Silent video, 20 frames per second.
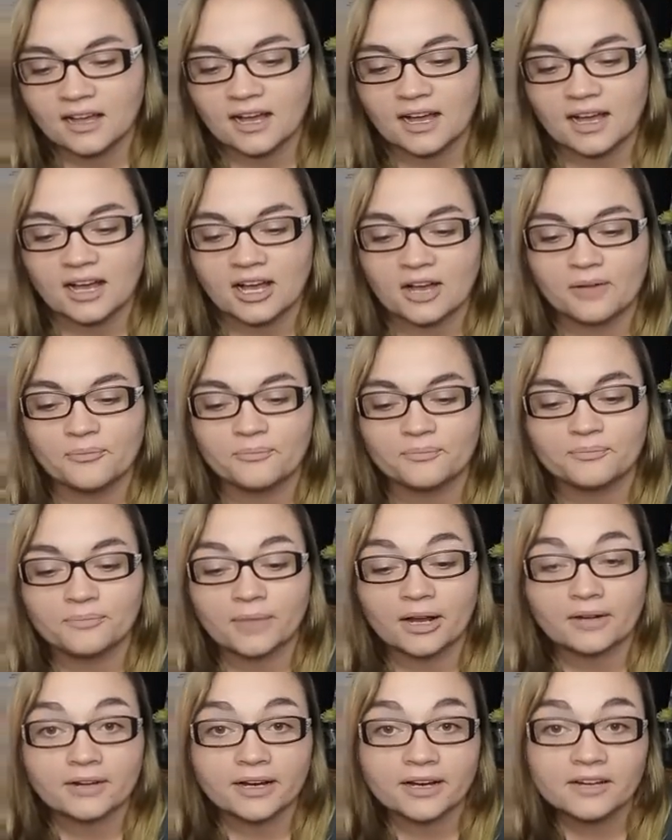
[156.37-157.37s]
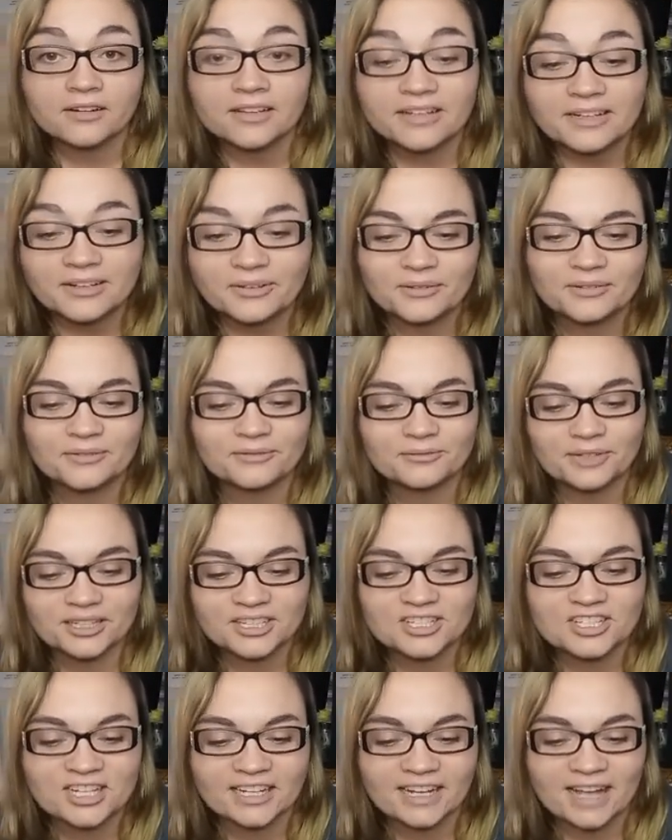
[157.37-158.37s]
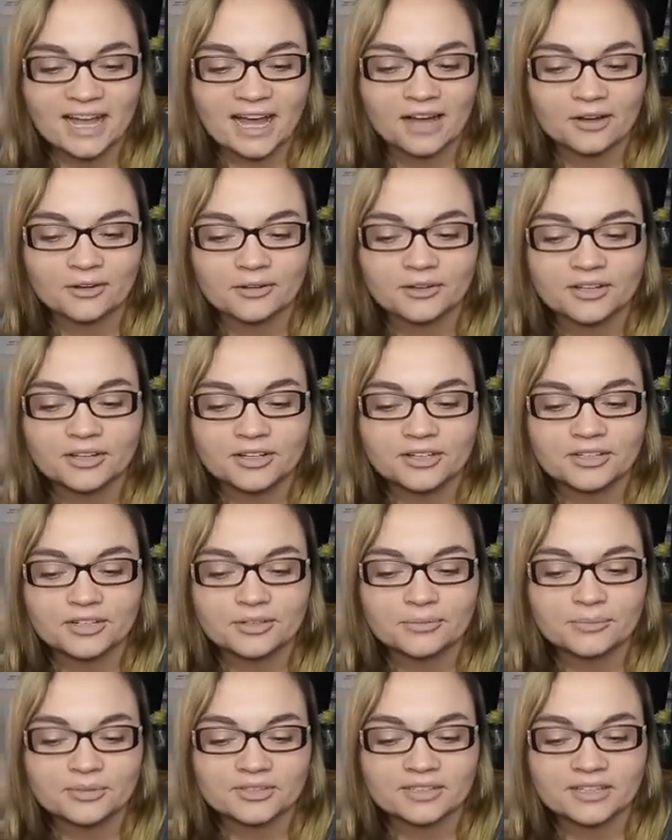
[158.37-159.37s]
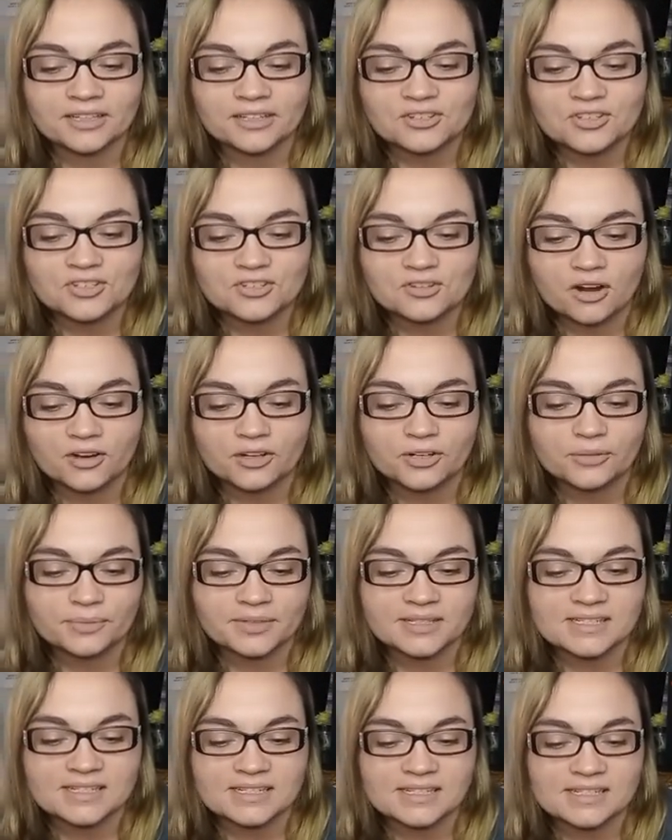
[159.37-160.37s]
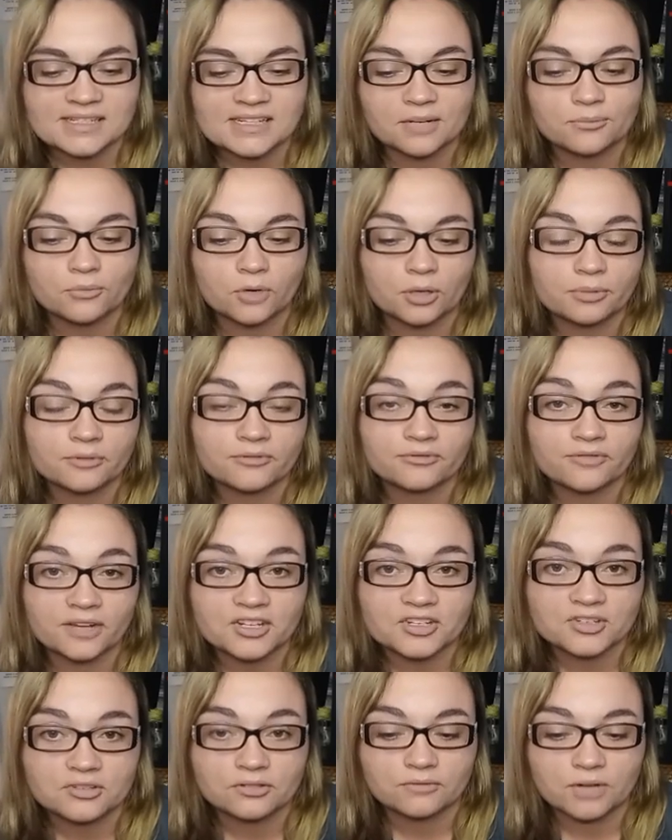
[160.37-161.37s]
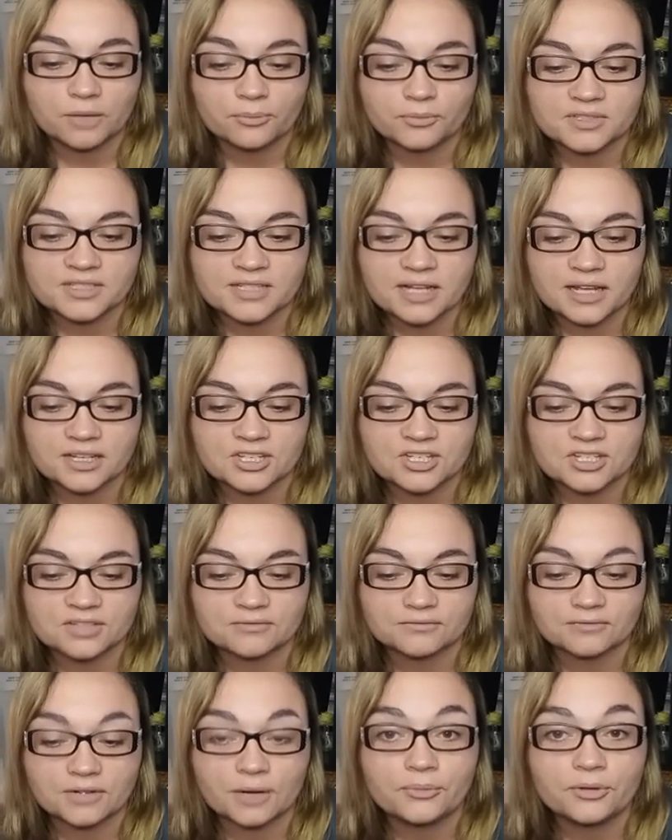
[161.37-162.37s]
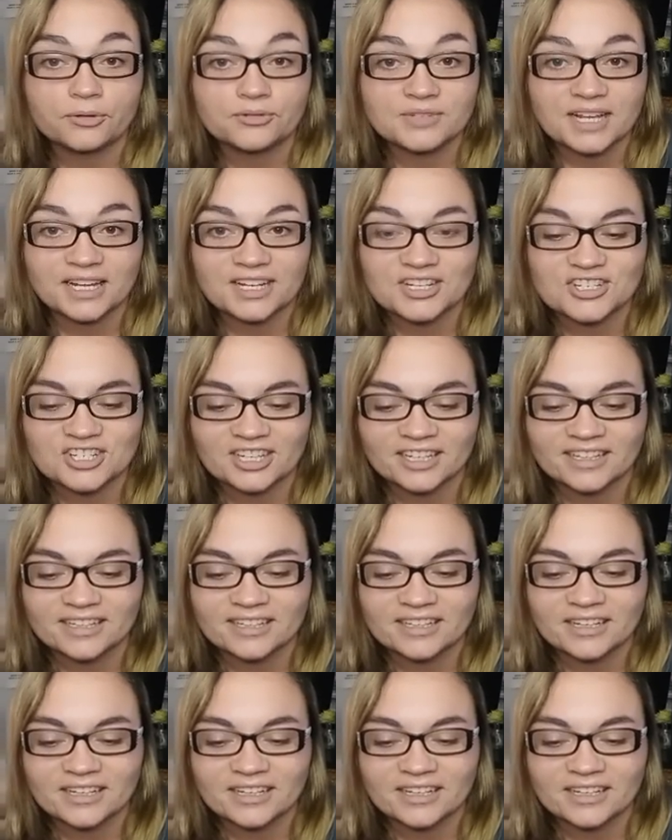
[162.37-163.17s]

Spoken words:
By regularly reaching out, you're building a stronger business and a more professional reputation.